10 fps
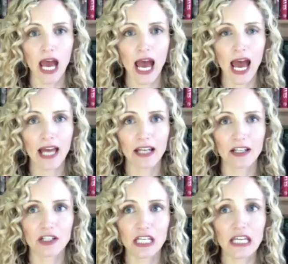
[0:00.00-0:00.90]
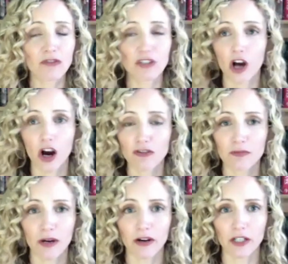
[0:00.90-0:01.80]
and even after
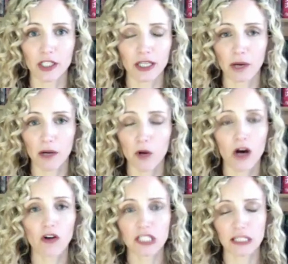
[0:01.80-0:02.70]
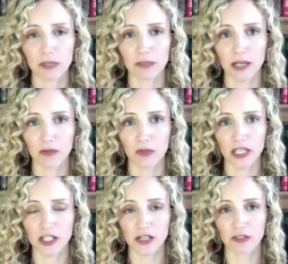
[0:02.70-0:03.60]
marriage, they might well sleep in a bed with their
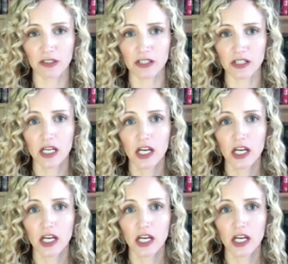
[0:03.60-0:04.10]
servants.